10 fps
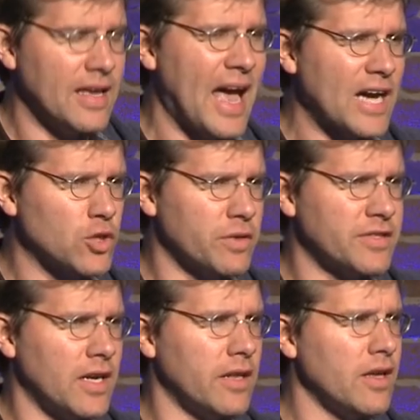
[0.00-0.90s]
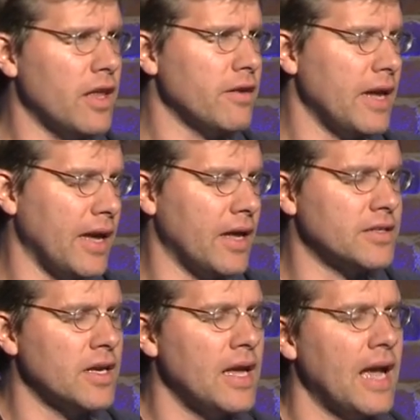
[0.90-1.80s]
actual state on the other
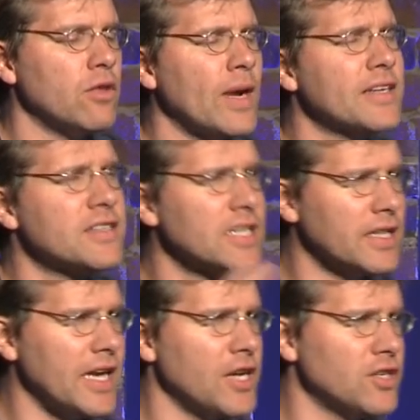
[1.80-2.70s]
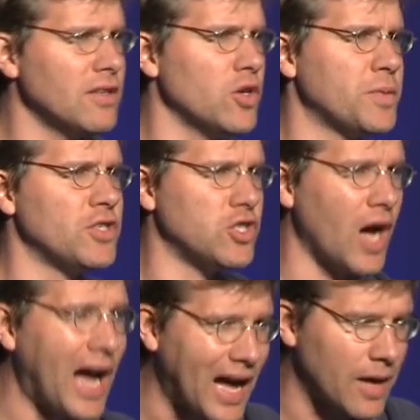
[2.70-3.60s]
hand, and the reconciliation loop's
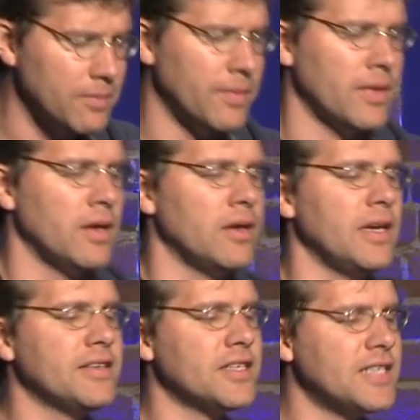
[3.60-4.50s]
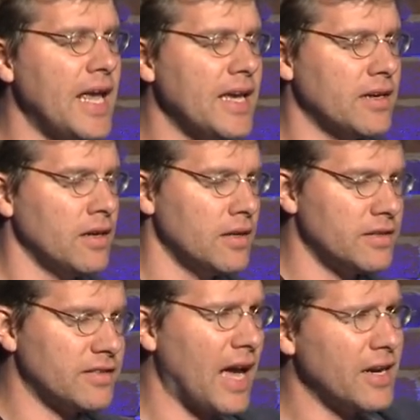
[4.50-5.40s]
job is to take
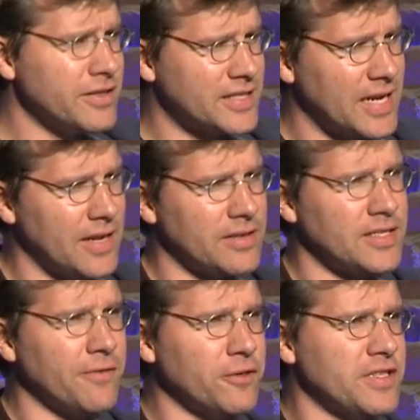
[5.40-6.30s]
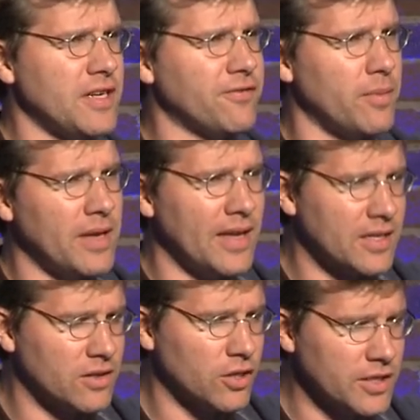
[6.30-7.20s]
desired state, difference it from
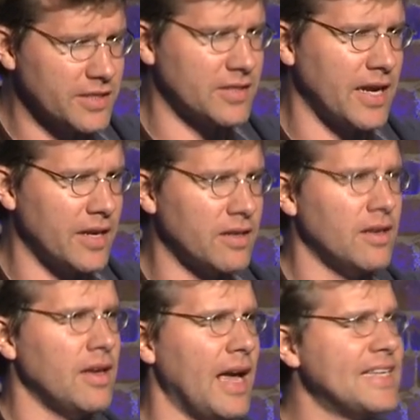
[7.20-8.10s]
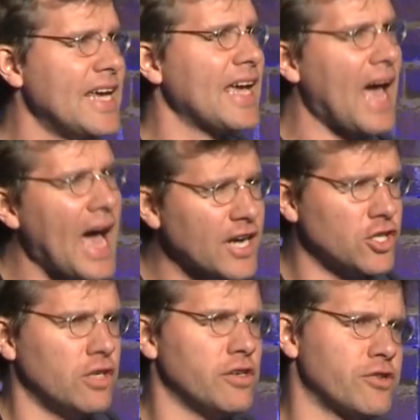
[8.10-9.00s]
current state, and take
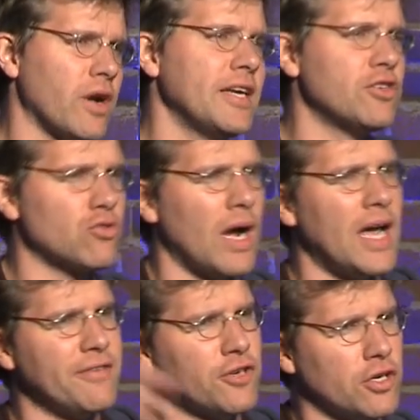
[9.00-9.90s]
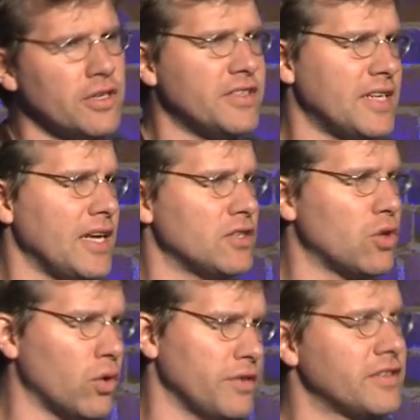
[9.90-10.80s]
action to try and drive current state
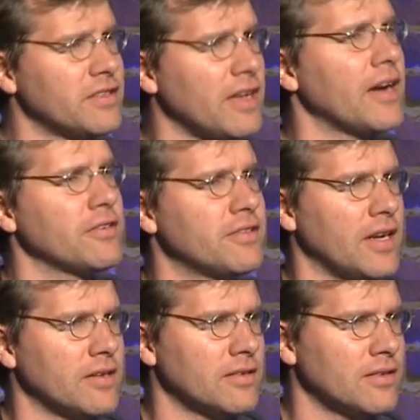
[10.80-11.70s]
towards desired state.